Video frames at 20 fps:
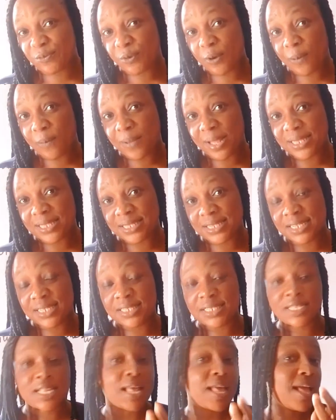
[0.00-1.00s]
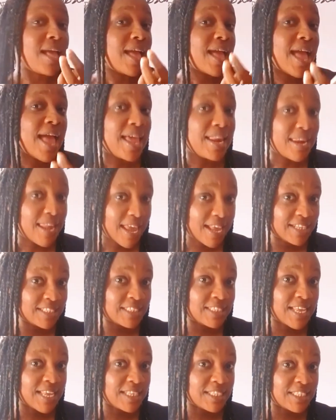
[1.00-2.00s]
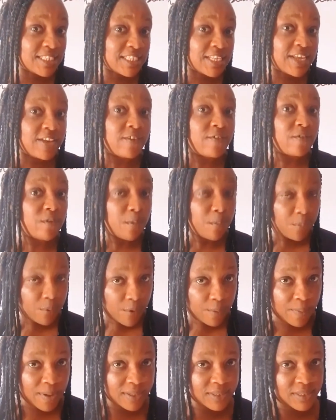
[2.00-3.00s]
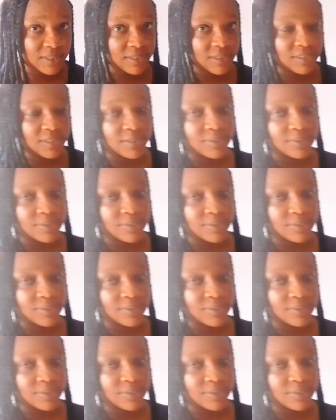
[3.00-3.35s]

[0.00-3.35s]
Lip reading: properties and extensive properties.